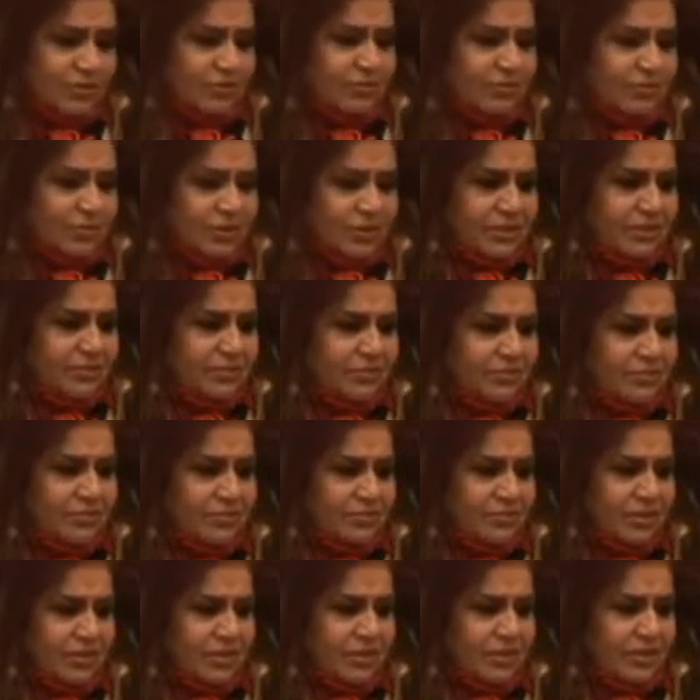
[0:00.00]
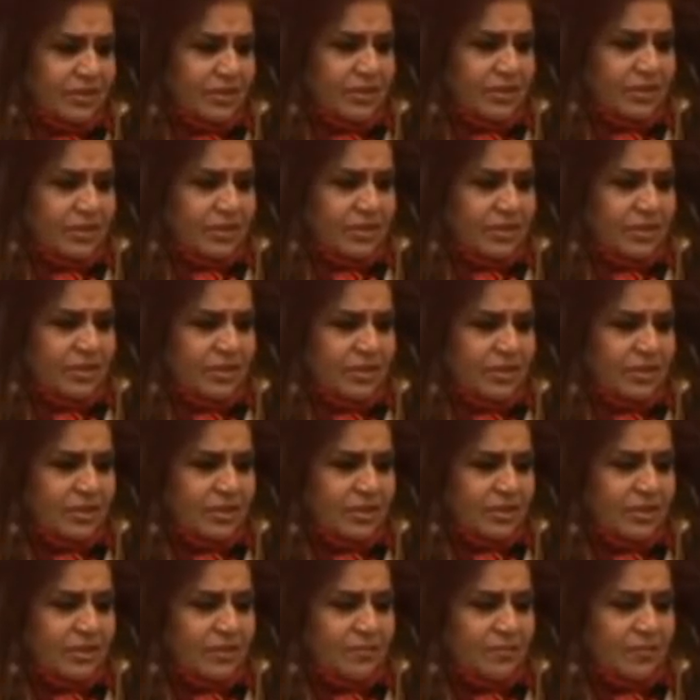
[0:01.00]
the main, main
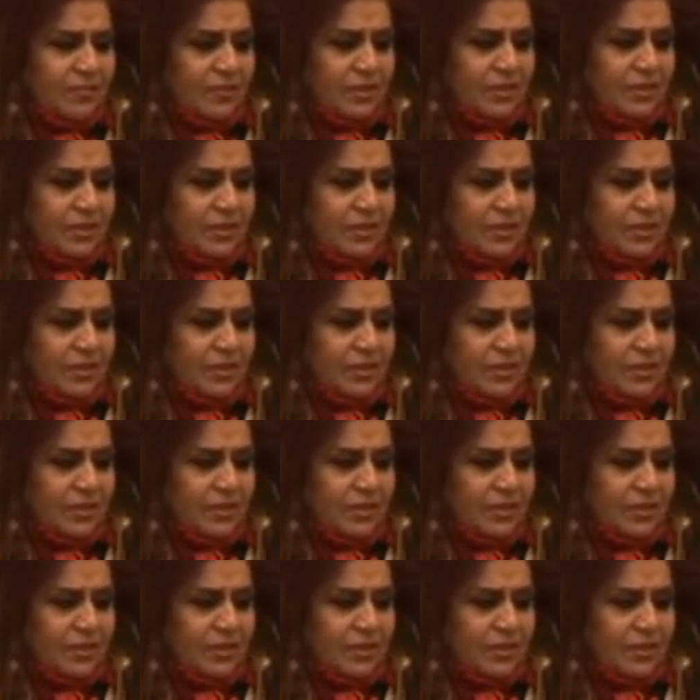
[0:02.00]
um,